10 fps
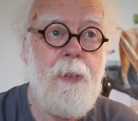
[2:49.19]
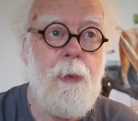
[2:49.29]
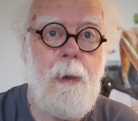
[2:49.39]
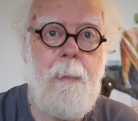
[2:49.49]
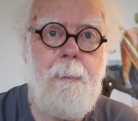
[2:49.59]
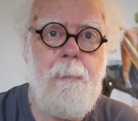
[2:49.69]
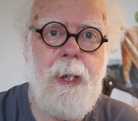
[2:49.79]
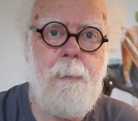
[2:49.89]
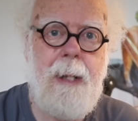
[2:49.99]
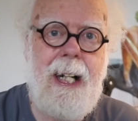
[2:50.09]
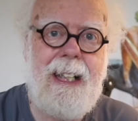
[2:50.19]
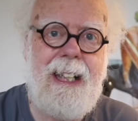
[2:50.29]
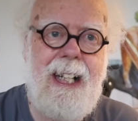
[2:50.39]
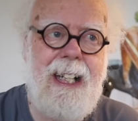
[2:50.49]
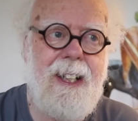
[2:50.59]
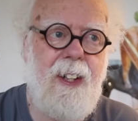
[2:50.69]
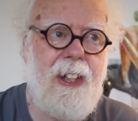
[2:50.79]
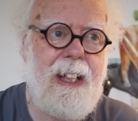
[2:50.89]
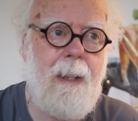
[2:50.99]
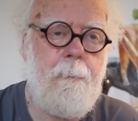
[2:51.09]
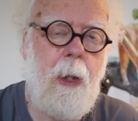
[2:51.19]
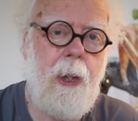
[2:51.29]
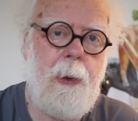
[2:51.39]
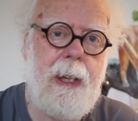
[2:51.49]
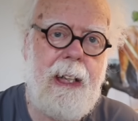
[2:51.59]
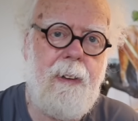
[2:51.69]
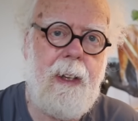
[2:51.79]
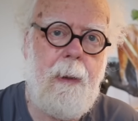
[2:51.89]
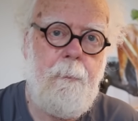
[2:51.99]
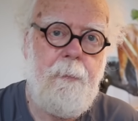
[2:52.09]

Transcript: Remember back in the Apollo era,